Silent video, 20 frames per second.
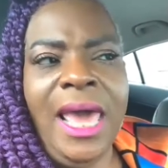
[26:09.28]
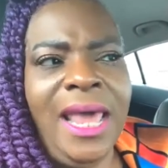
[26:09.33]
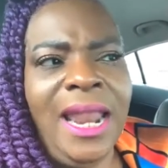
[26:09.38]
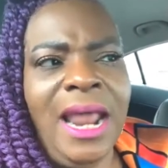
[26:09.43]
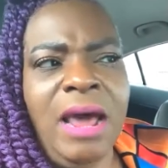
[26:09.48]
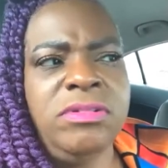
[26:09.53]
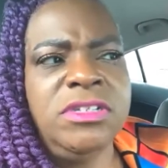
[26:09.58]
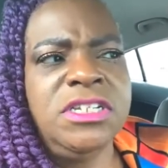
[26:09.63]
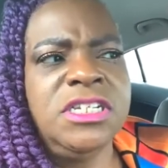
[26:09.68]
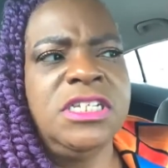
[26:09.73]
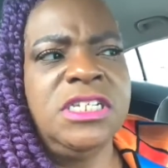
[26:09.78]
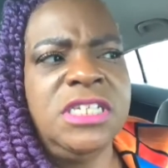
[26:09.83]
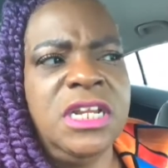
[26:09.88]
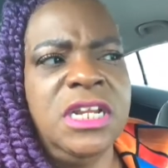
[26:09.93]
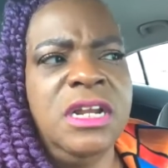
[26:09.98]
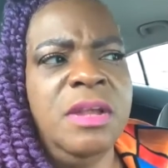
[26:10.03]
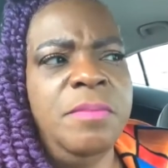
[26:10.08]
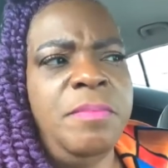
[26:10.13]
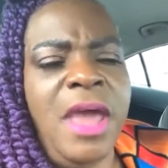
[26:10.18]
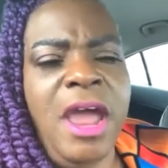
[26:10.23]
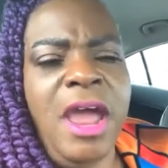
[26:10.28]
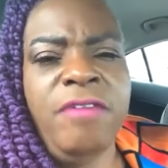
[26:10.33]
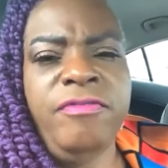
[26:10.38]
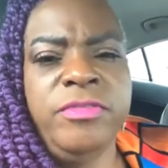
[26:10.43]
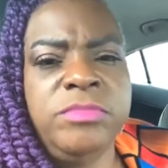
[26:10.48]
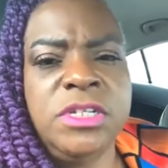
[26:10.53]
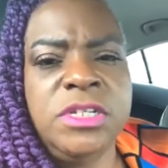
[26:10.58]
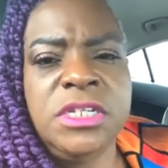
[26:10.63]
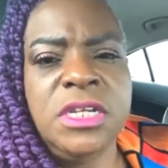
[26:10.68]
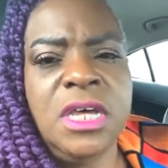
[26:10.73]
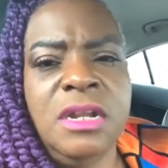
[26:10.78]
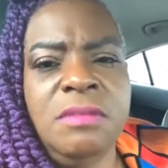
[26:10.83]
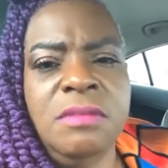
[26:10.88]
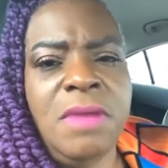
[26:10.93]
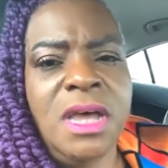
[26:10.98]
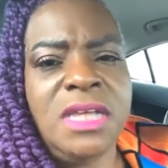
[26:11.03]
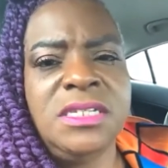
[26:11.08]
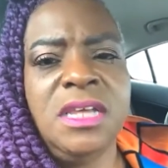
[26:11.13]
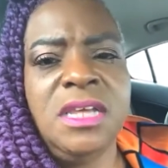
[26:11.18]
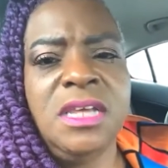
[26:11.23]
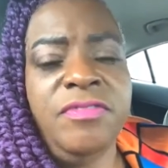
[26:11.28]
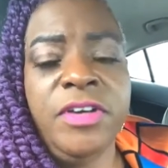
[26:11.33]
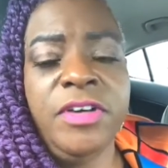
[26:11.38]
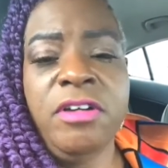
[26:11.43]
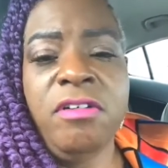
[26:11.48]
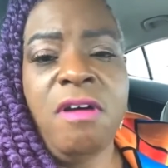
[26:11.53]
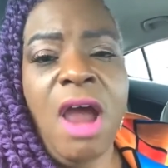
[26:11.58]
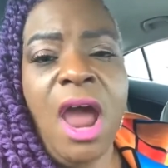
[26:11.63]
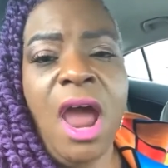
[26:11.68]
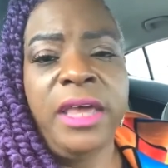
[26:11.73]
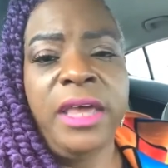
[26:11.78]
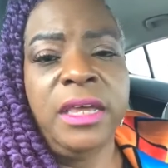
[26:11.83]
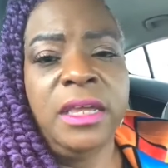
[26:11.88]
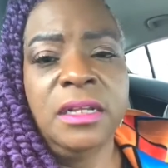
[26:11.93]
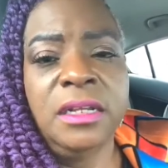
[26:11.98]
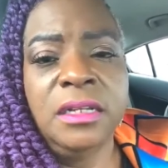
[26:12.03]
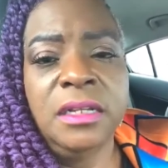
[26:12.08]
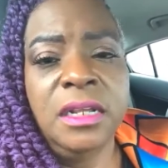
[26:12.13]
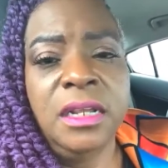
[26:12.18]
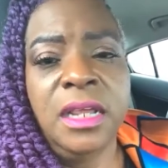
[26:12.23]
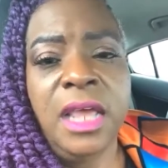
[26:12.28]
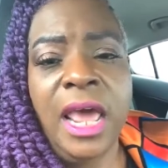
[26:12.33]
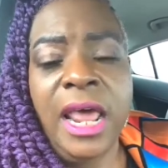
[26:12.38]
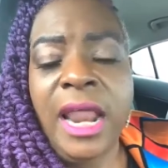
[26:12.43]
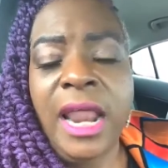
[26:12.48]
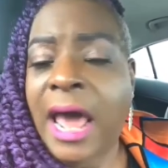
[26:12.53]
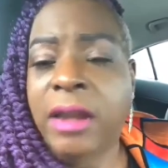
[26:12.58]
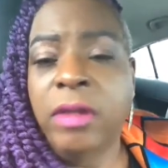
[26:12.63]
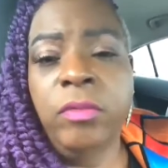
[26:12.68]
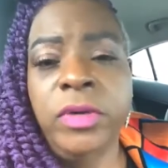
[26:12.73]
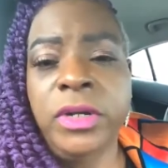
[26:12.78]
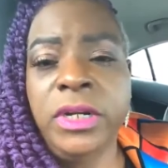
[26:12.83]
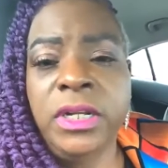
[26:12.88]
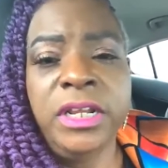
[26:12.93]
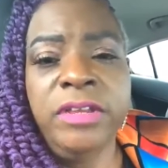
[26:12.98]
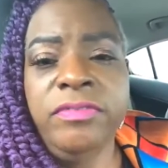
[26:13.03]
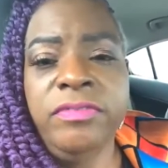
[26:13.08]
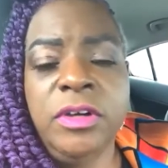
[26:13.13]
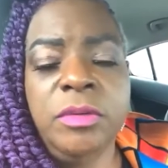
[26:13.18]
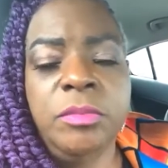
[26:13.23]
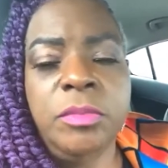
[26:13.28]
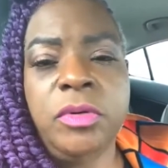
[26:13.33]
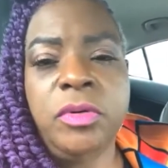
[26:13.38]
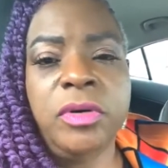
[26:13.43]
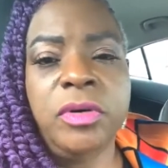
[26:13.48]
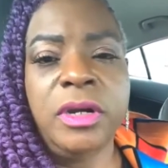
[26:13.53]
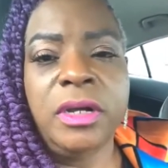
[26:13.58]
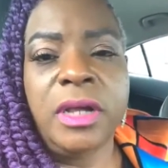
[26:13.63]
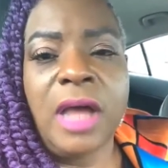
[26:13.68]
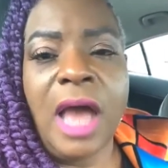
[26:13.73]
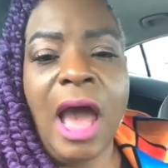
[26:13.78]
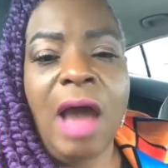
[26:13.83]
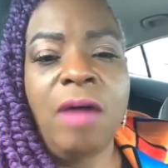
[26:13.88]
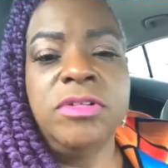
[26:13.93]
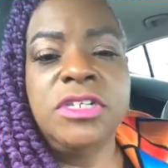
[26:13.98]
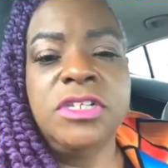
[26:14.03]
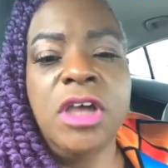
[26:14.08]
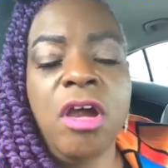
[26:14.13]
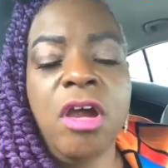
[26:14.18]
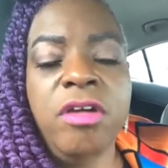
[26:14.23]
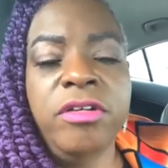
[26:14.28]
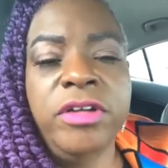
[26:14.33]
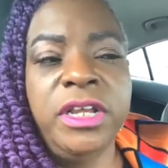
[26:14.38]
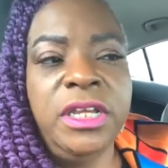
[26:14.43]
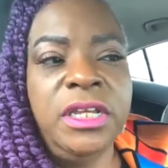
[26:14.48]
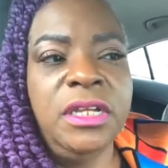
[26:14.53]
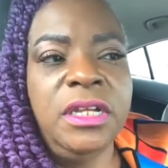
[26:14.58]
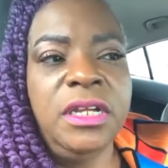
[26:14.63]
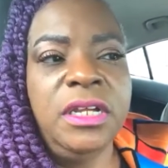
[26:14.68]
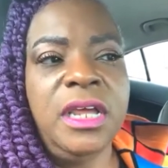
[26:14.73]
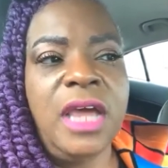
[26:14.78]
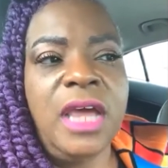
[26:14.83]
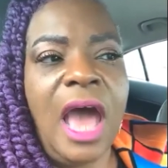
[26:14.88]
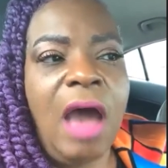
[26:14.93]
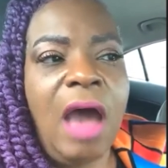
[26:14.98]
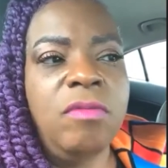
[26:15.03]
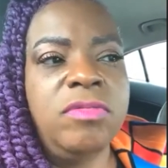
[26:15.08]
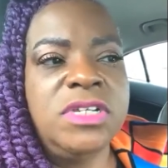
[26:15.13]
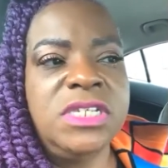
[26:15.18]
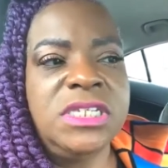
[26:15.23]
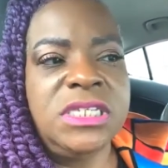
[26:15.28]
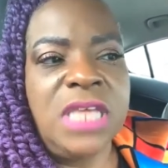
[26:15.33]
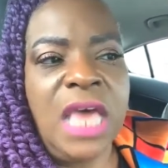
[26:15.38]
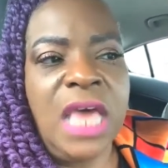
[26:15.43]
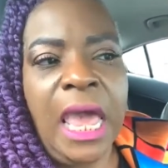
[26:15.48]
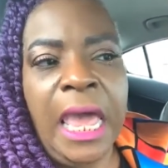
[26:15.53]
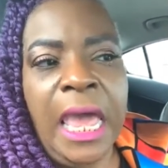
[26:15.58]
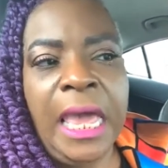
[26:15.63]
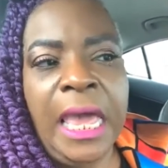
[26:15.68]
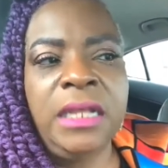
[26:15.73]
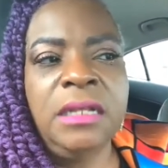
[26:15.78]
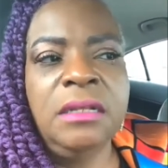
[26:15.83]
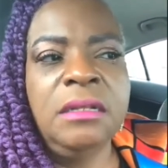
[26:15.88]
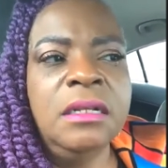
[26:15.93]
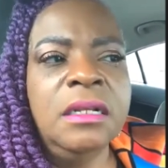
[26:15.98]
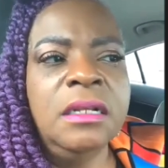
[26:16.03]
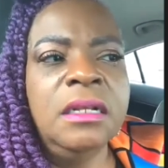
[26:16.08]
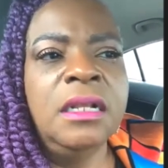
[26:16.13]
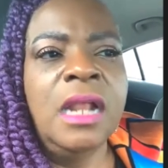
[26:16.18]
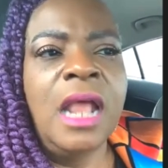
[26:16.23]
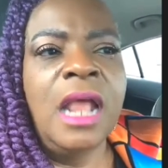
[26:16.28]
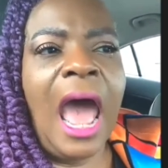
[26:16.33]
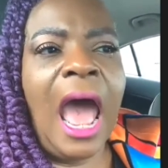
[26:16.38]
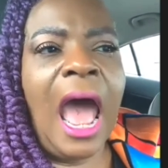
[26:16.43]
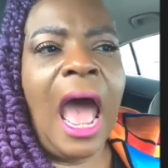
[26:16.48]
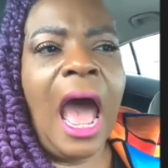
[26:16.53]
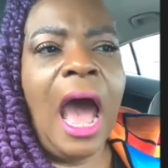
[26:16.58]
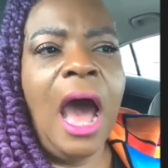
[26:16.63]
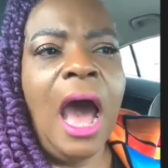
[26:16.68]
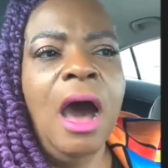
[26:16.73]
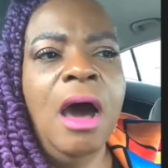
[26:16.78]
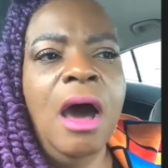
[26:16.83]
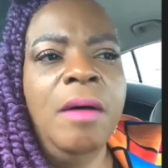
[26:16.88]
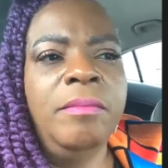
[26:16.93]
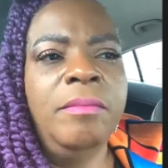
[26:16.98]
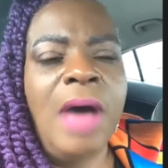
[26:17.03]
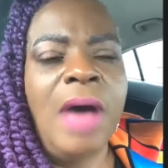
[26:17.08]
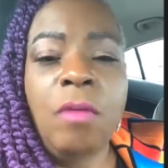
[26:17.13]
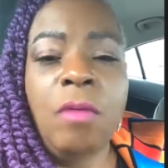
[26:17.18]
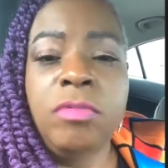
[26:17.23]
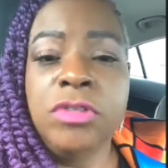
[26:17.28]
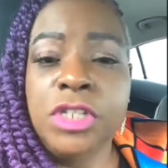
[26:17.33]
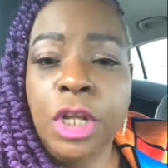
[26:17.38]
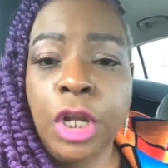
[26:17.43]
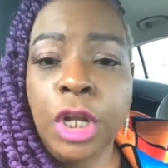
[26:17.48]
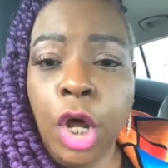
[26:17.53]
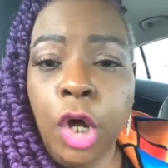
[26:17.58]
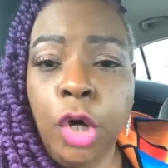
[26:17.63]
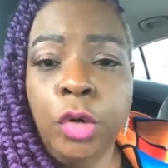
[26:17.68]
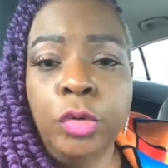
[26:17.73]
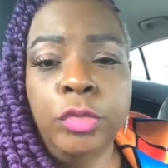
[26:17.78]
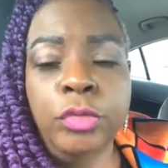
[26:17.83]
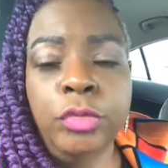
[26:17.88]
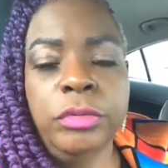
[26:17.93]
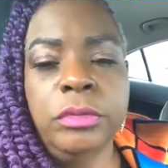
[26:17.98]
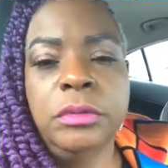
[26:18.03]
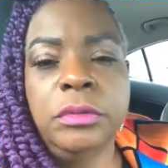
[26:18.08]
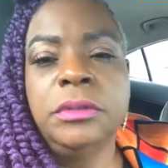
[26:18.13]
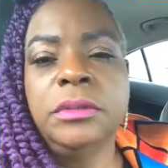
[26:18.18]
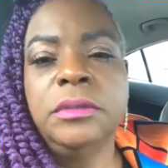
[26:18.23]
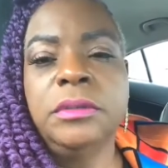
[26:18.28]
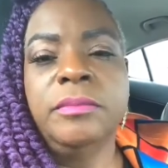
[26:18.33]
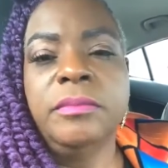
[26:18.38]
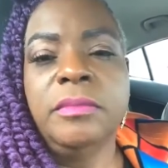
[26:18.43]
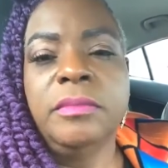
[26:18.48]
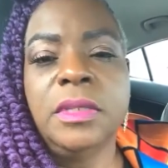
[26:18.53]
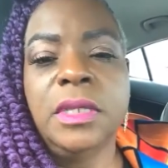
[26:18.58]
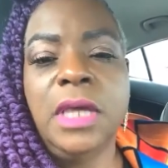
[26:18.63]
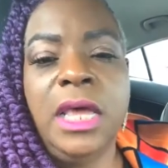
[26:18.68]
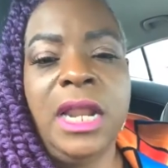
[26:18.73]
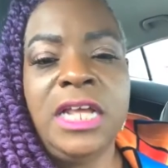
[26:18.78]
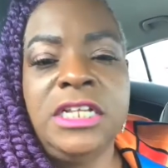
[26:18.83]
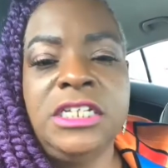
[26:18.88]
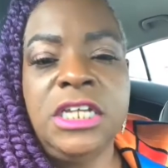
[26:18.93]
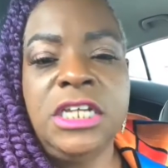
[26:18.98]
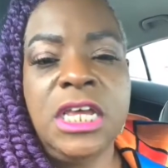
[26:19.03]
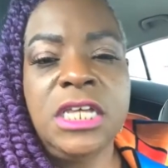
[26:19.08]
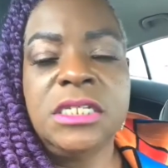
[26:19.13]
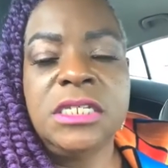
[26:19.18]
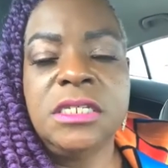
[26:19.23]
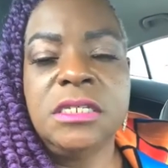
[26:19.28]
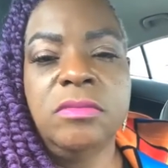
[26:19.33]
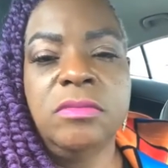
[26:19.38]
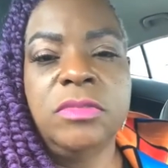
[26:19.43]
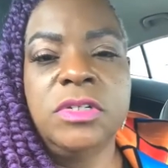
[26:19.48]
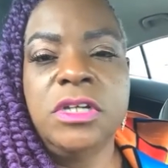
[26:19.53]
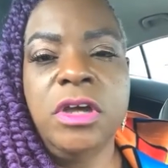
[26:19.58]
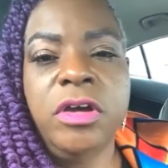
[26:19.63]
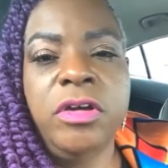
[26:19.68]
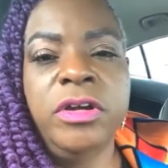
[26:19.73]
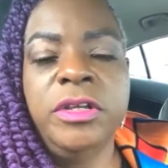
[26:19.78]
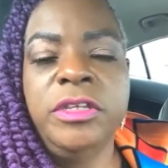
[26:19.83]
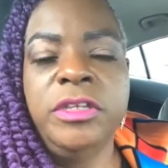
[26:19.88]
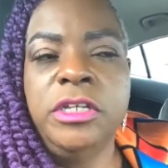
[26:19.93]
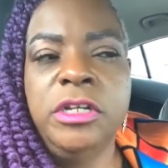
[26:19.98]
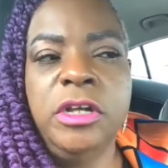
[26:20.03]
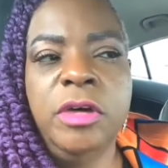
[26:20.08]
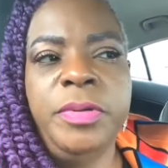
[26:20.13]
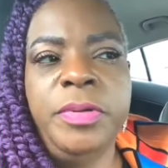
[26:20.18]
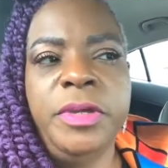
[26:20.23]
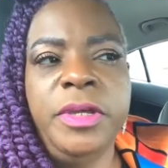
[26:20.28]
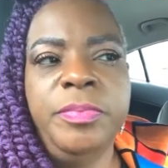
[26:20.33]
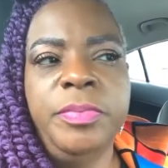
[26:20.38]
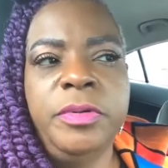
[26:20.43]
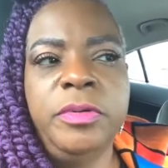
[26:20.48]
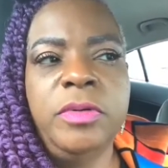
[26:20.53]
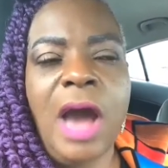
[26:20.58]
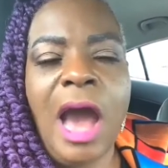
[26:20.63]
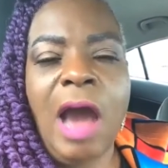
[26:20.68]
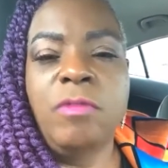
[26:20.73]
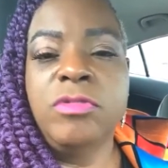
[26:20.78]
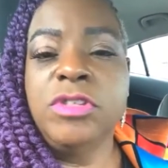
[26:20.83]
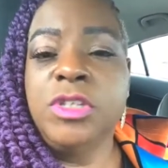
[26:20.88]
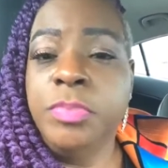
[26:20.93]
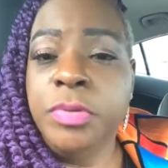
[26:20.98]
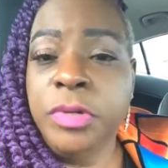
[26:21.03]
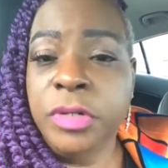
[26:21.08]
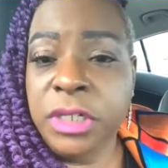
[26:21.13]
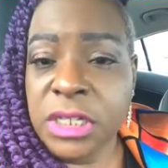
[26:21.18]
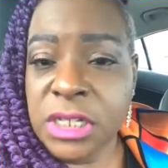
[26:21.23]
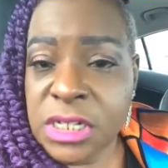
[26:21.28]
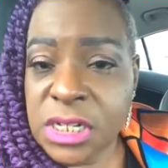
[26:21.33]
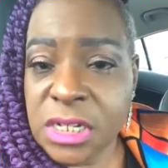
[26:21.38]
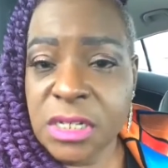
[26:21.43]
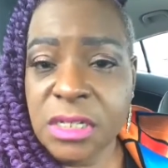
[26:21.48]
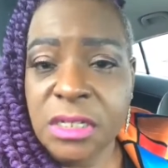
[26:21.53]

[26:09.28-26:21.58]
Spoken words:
And I would just sit in the bathroom just cutting myself and crying. And I didn't want to live no more. I was hurting. I was sad. I was alone. And I just was hurting, you know, people. I was bullied.